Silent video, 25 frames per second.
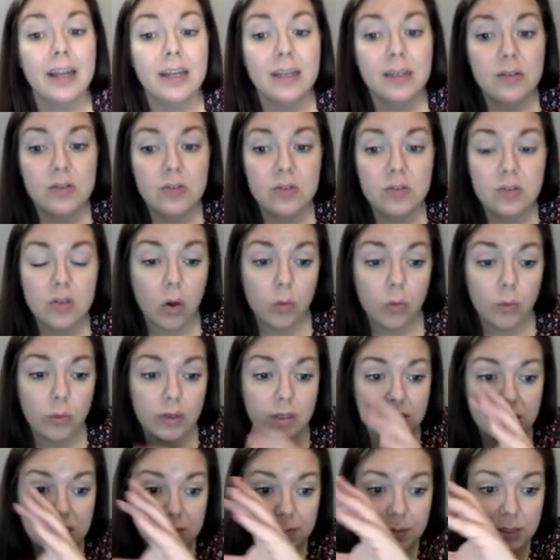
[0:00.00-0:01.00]
So when
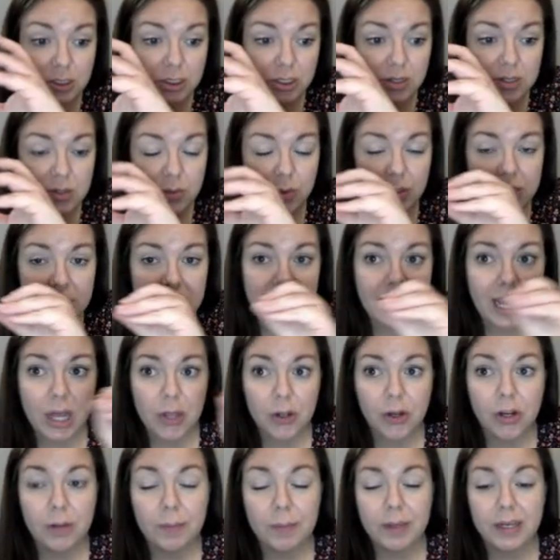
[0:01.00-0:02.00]
you smush those words
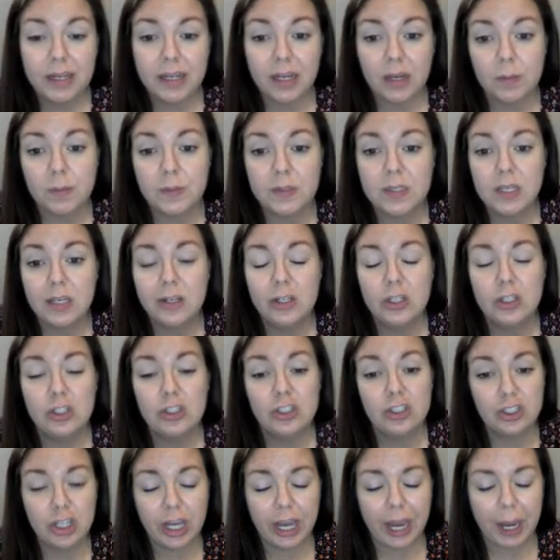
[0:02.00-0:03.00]
together, it becomes
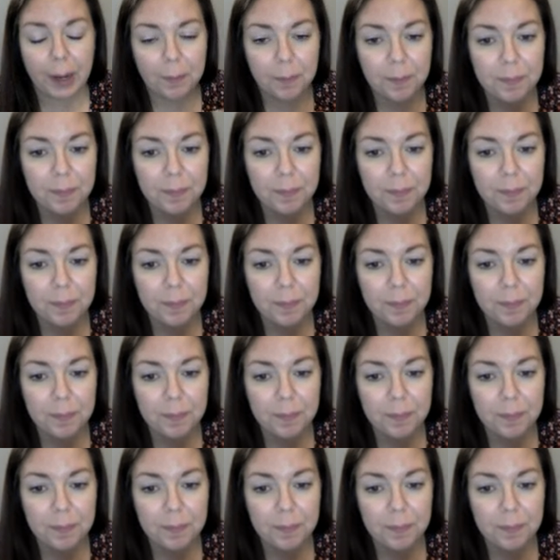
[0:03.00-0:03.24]
j'ai.